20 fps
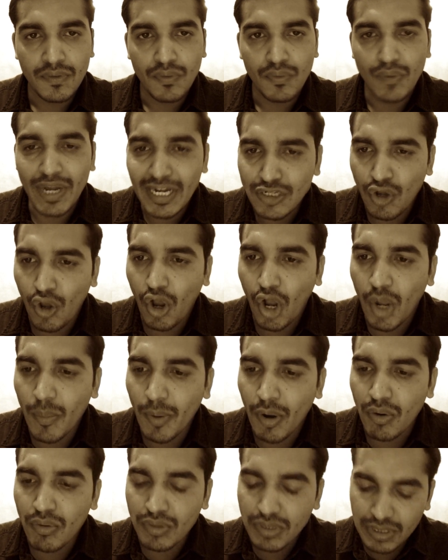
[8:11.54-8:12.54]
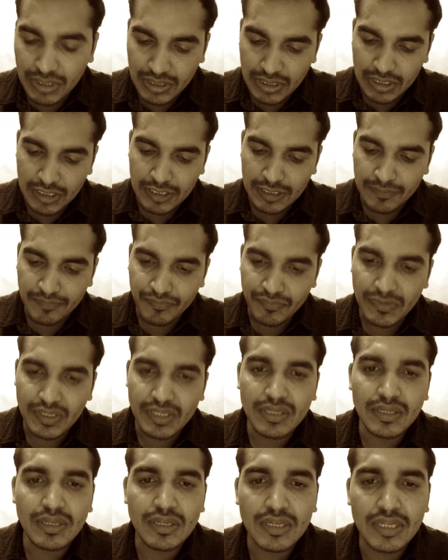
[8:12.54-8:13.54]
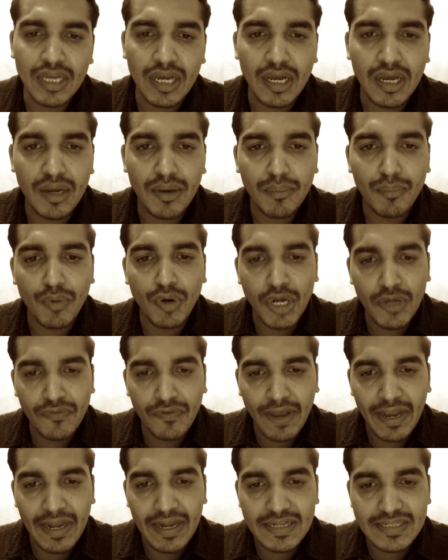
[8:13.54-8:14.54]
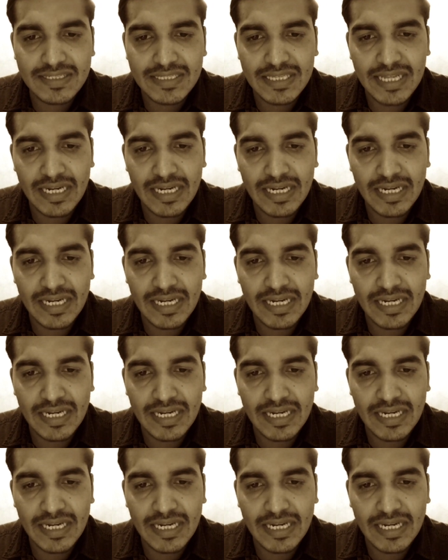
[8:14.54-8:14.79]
When I talk about the modifiers